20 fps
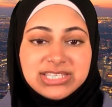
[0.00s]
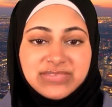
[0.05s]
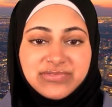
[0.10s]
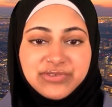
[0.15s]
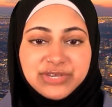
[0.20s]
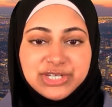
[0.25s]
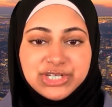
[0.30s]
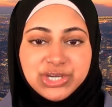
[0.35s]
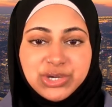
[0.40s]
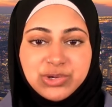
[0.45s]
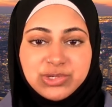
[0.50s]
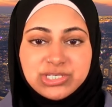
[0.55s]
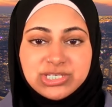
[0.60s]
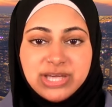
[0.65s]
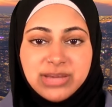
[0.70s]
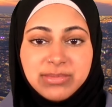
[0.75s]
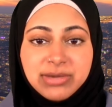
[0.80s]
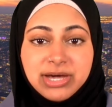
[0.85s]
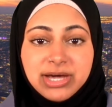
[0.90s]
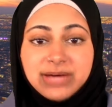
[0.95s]
official
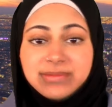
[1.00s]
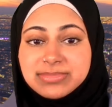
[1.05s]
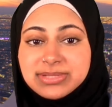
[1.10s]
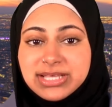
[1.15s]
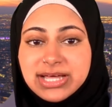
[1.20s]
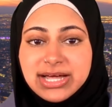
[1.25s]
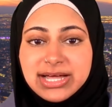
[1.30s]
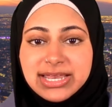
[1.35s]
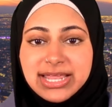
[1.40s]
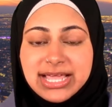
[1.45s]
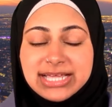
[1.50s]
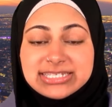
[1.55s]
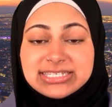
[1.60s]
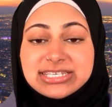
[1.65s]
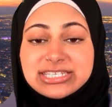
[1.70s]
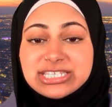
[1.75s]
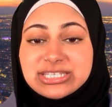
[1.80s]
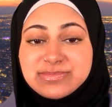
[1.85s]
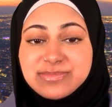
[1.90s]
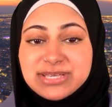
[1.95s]
Osama Hamdan has
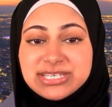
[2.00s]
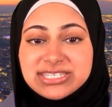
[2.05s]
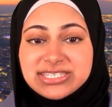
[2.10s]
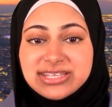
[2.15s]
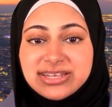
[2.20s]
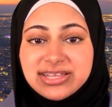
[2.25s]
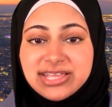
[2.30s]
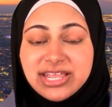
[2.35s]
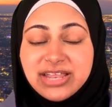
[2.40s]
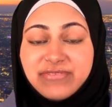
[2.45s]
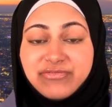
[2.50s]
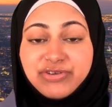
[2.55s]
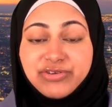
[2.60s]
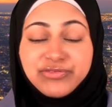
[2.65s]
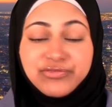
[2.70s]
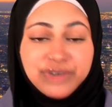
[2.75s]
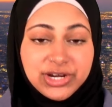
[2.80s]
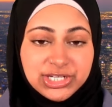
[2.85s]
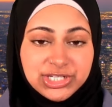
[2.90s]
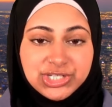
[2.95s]
dismissed the need for
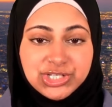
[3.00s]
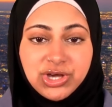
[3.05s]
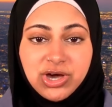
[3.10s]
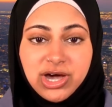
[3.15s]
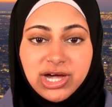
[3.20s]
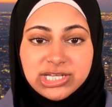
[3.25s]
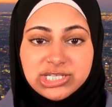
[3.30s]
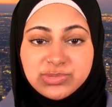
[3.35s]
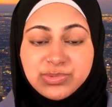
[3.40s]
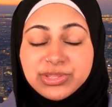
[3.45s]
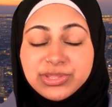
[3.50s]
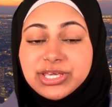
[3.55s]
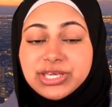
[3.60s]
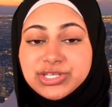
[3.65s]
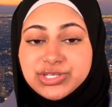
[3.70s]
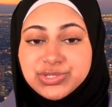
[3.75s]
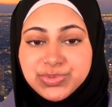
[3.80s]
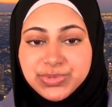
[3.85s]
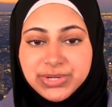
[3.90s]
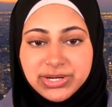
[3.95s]
fresh talks with
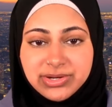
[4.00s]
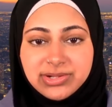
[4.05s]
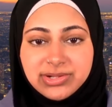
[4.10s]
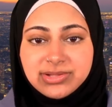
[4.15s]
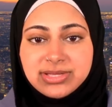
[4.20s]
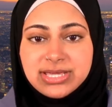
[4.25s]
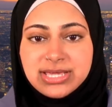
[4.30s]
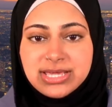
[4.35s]
Israel.